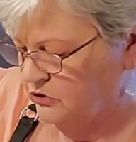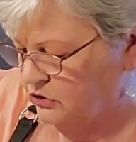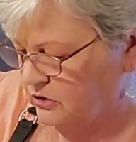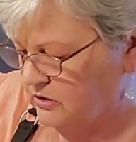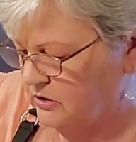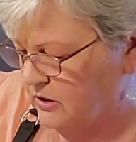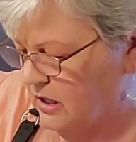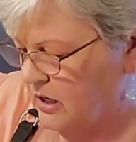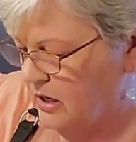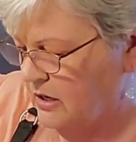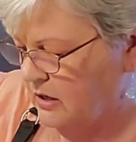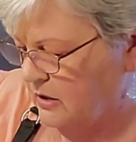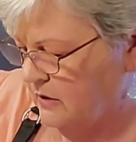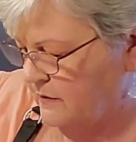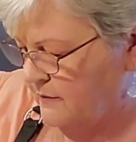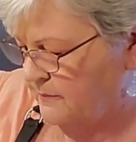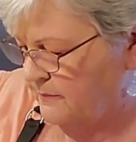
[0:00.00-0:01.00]
I'm going to have to
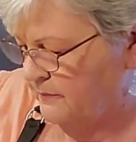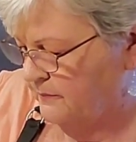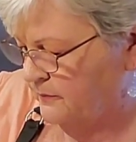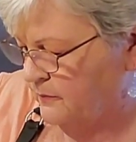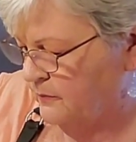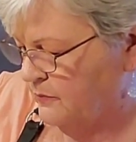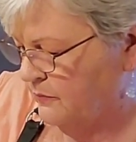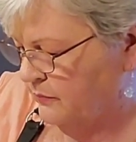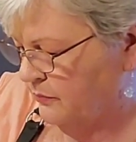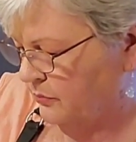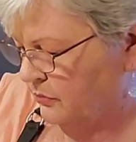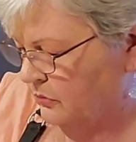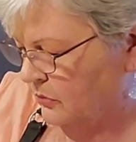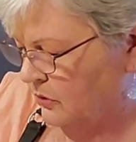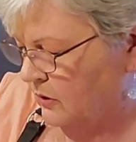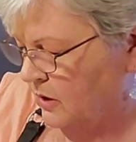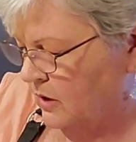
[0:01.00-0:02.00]
make sure my
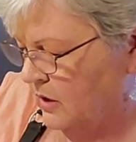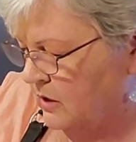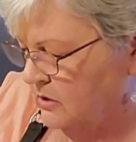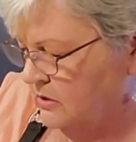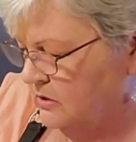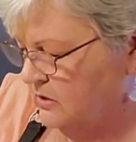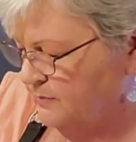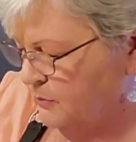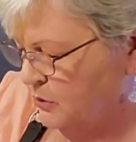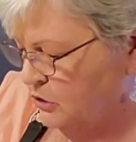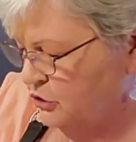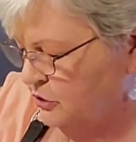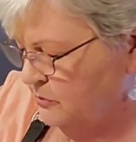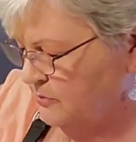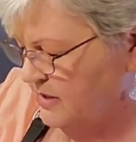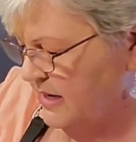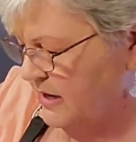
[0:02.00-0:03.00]
microphone gets
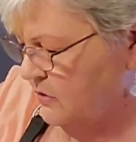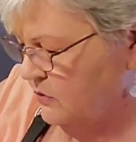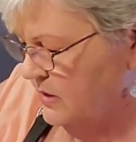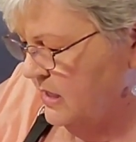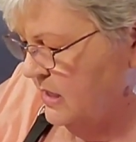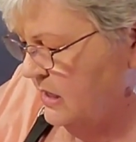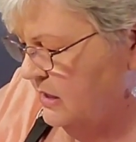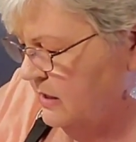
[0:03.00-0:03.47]
charged really